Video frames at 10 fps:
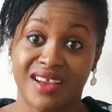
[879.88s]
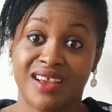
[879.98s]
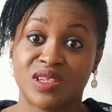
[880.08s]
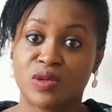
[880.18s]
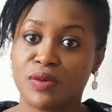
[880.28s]

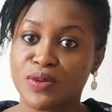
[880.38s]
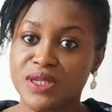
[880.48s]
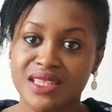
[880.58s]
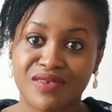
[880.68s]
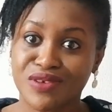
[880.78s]
Some people
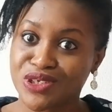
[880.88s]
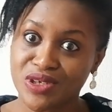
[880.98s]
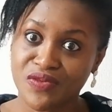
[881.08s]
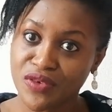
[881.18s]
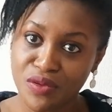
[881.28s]
stay for just
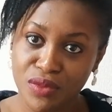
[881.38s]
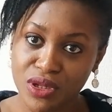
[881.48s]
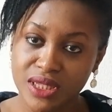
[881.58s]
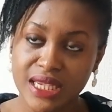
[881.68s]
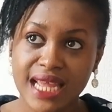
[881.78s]
few
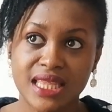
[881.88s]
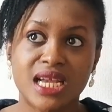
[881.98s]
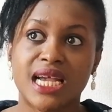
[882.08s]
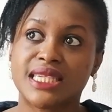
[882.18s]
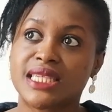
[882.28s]
months. I think
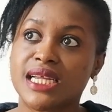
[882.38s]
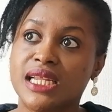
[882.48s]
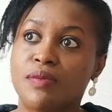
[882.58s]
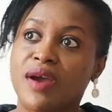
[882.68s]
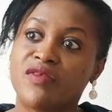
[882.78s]
I stayed
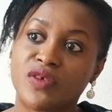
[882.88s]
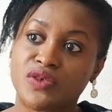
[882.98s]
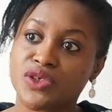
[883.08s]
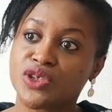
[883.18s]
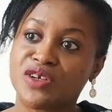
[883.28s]
in my
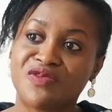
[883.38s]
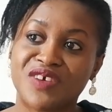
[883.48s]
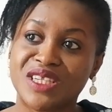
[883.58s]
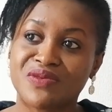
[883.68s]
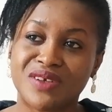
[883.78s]
frustration
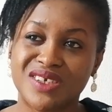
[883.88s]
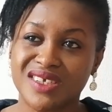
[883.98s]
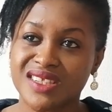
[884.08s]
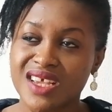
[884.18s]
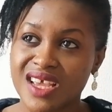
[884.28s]
phase for
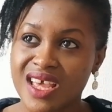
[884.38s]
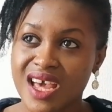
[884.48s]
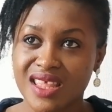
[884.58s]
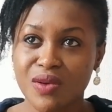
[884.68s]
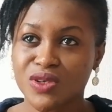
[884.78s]
just, I
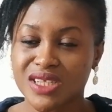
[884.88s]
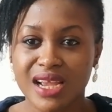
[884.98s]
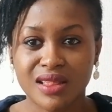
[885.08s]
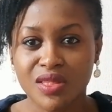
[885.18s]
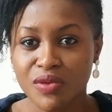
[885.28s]
think it was just like
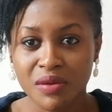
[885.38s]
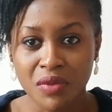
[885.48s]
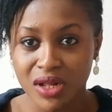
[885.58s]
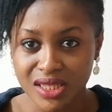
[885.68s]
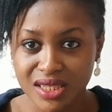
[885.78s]
3
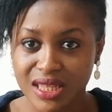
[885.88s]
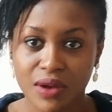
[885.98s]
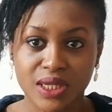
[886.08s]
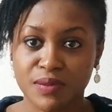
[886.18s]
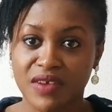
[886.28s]
months. That
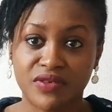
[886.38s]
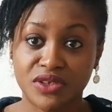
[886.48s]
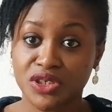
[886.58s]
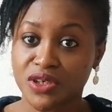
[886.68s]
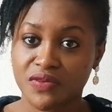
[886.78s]
was my
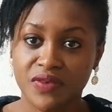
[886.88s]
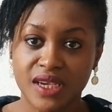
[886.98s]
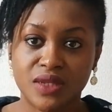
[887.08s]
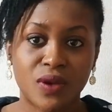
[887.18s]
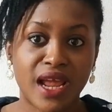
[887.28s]
frustration
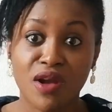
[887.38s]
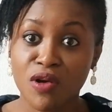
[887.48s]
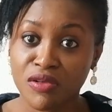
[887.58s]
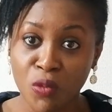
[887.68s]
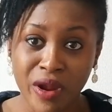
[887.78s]
phase. When I
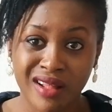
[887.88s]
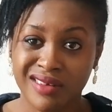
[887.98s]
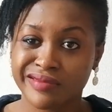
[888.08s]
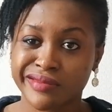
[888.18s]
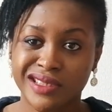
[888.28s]
got well,
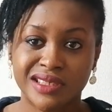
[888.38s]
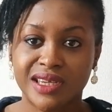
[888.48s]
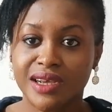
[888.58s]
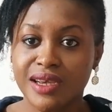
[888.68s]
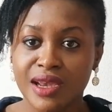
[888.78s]

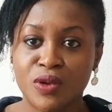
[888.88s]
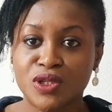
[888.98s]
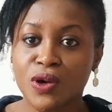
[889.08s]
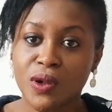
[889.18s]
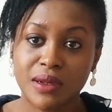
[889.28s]
it was
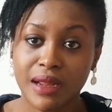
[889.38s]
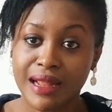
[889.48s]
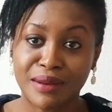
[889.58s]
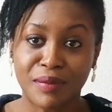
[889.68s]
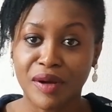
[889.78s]
all at
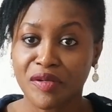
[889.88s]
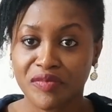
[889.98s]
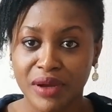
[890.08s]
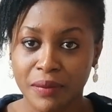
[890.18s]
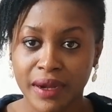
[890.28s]
the back of
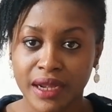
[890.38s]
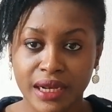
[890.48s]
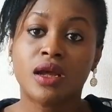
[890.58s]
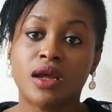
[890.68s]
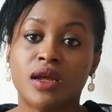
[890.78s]
my mind.
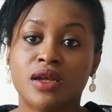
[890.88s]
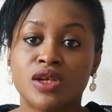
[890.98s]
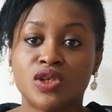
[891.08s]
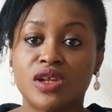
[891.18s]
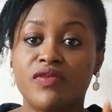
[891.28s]

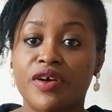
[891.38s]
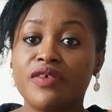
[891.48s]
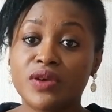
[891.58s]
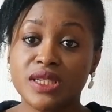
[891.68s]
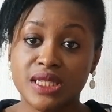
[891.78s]
So the very
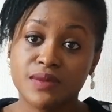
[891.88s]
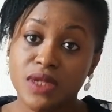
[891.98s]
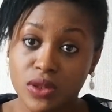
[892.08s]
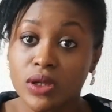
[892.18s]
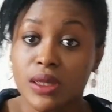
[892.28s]
first tip they
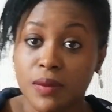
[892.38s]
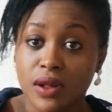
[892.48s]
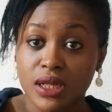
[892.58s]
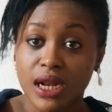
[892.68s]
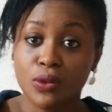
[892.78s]
talked about,
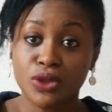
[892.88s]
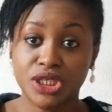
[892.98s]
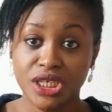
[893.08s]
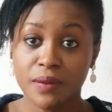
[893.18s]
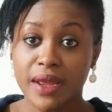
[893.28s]
and I will
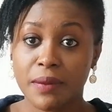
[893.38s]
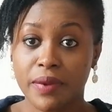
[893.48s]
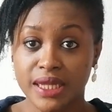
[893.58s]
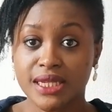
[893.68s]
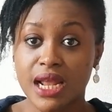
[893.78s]
share my
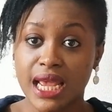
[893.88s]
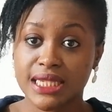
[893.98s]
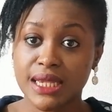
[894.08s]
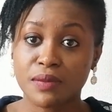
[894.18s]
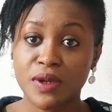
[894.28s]
practical
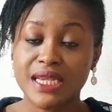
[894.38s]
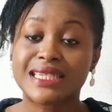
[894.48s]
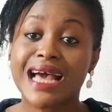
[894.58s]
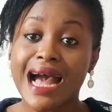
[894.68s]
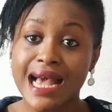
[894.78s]
example, is
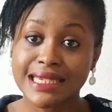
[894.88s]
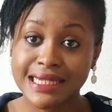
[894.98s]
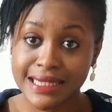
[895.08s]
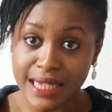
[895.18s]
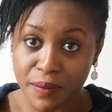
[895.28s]

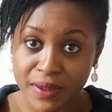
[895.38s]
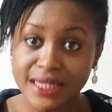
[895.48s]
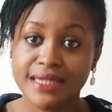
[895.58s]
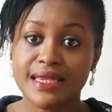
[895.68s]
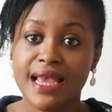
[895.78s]
accept